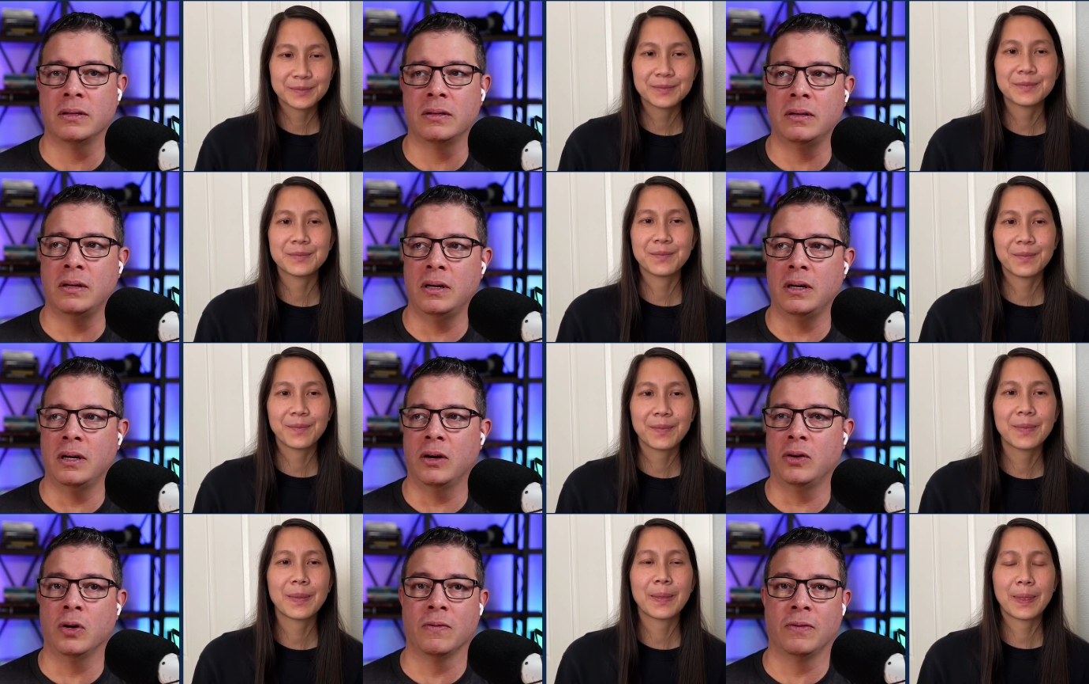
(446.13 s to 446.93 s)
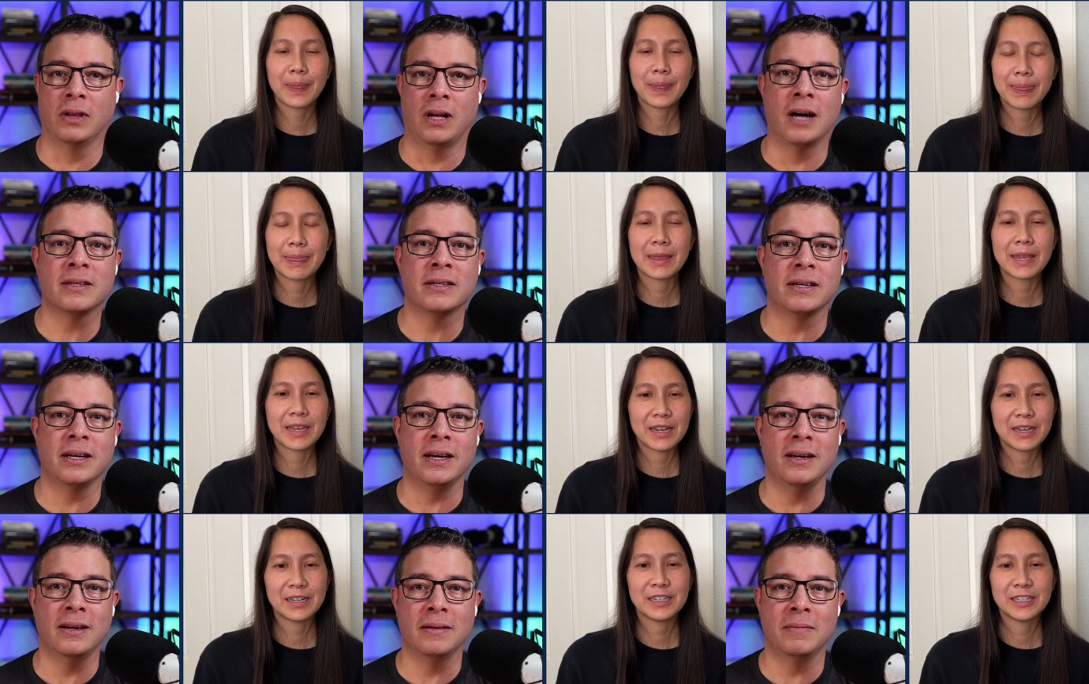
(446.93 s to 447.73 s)
Speaker 1: you know, your
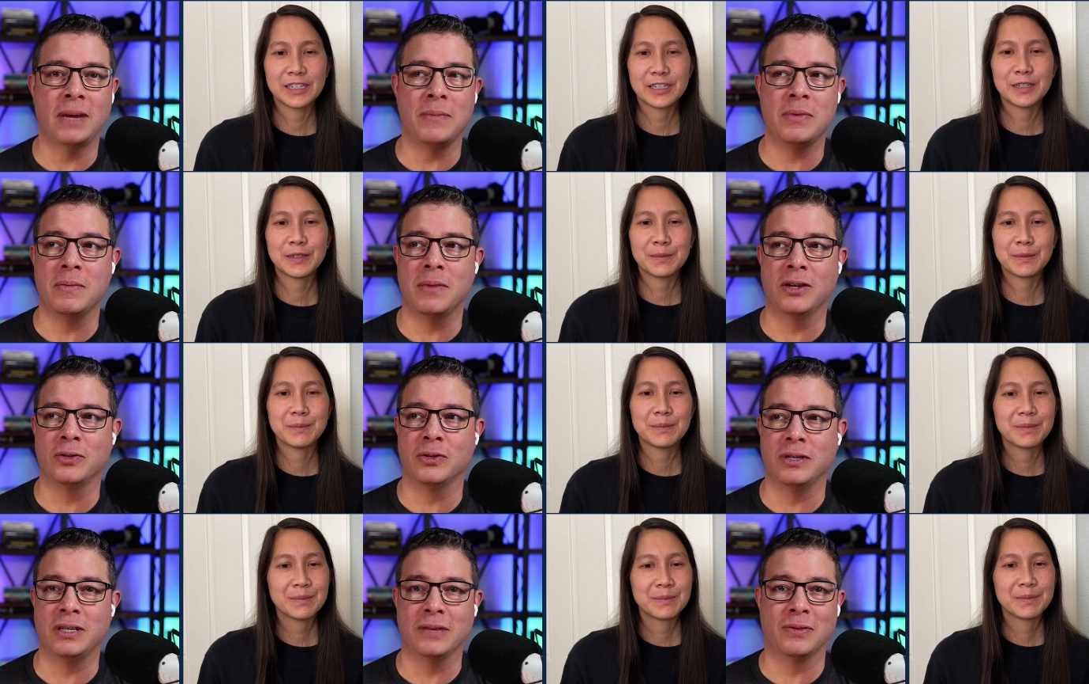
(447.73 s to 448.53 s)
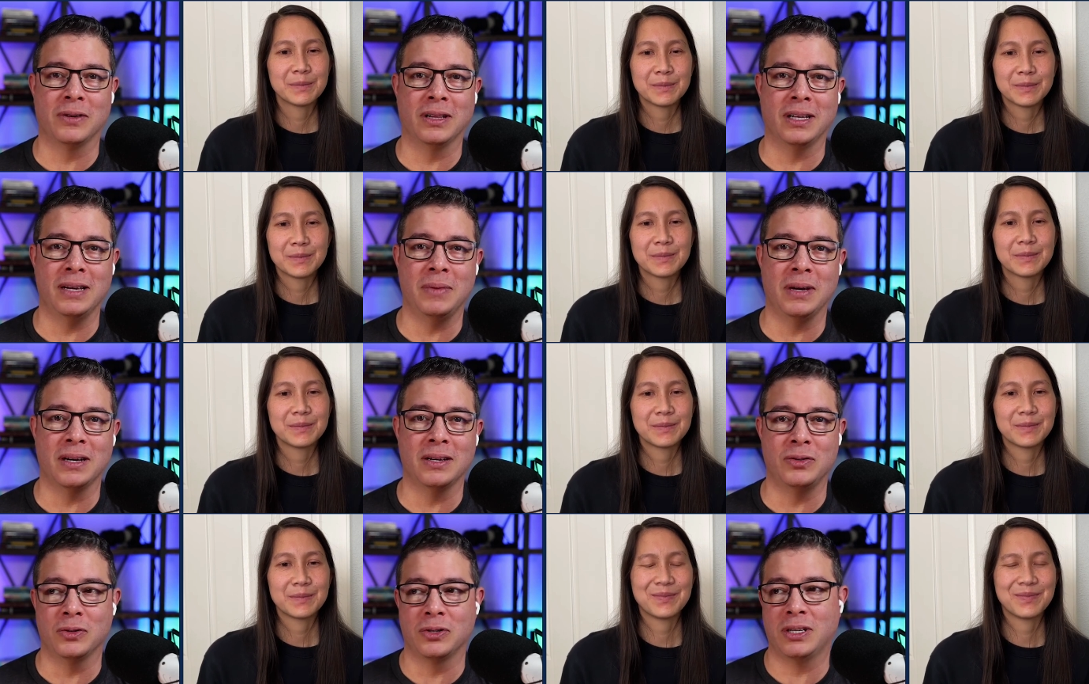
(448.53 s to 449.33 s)
velocity might be measured differently
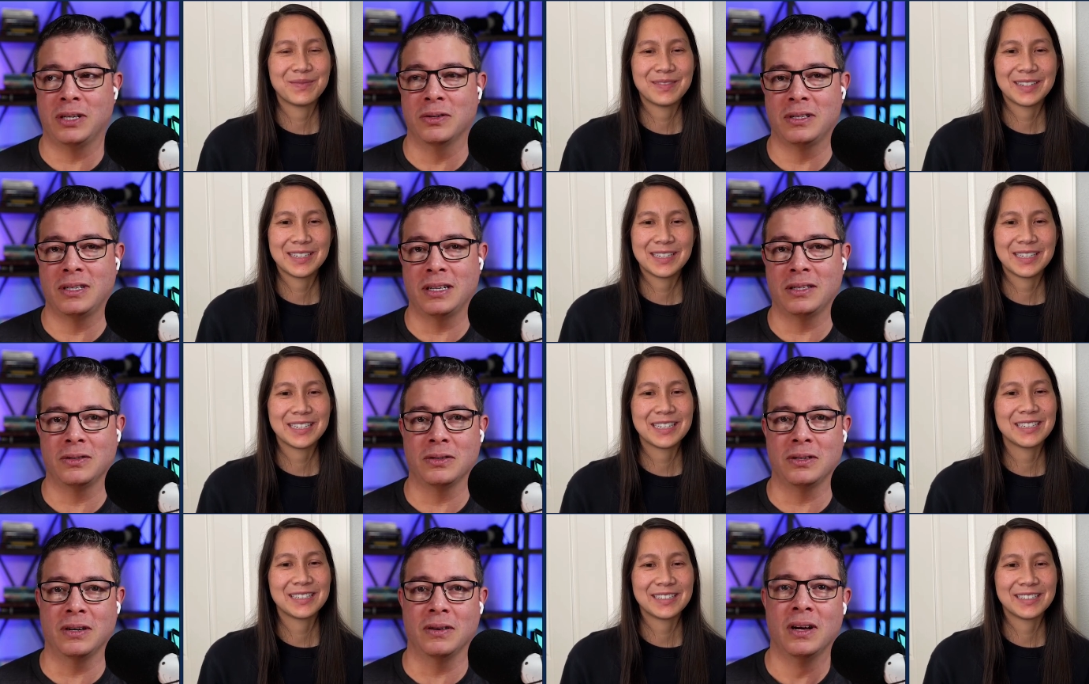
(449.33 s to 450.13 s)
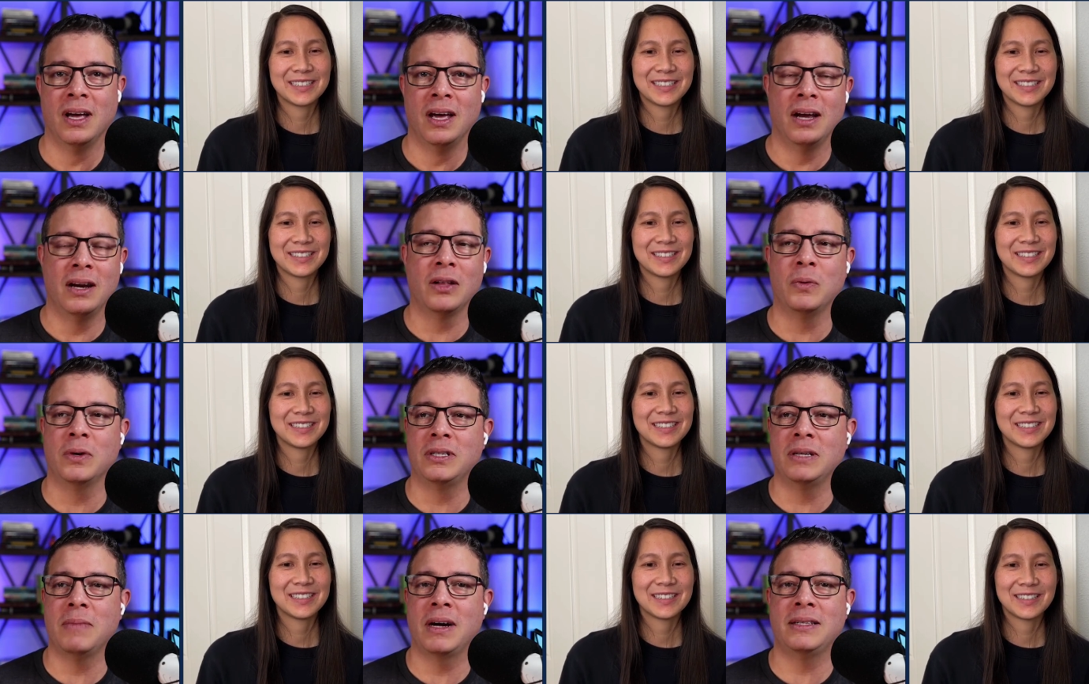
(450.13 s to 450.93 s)
because your skill sets are different. In other
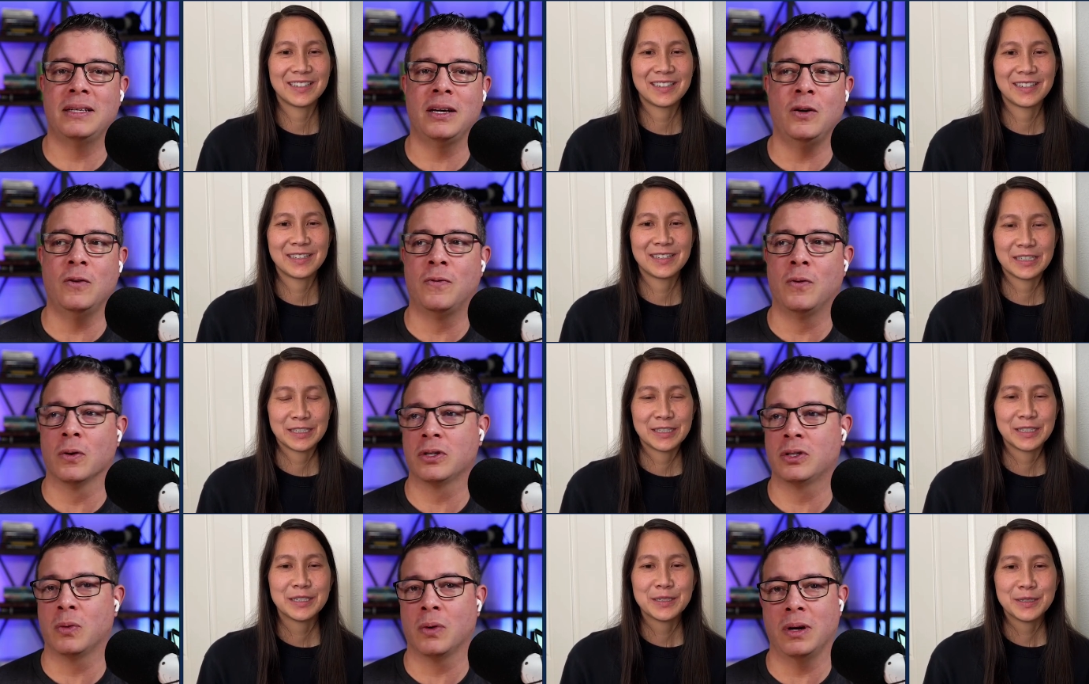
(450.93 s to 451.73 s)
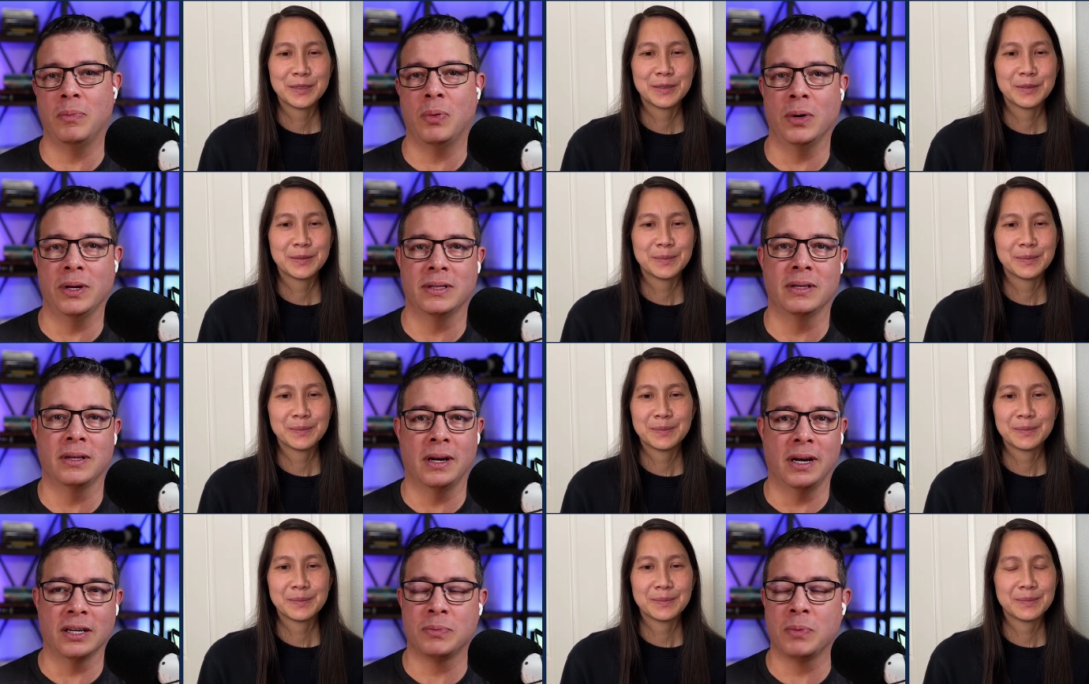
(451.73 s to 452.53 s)
words, it might take you four story points on
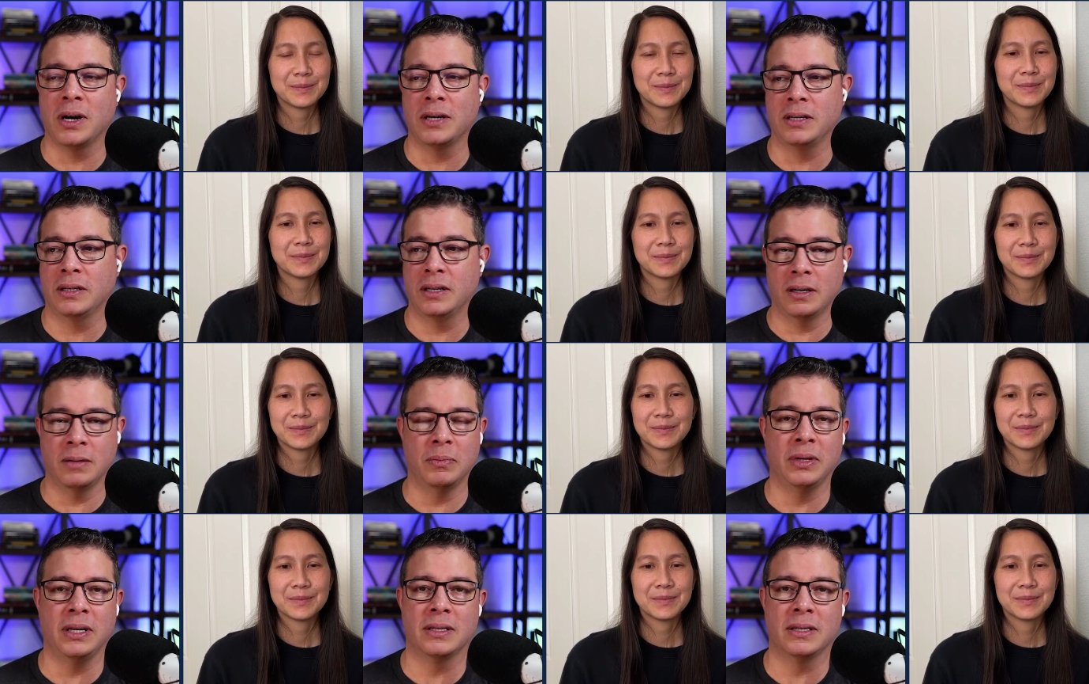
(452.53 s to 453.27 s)
the next project to complete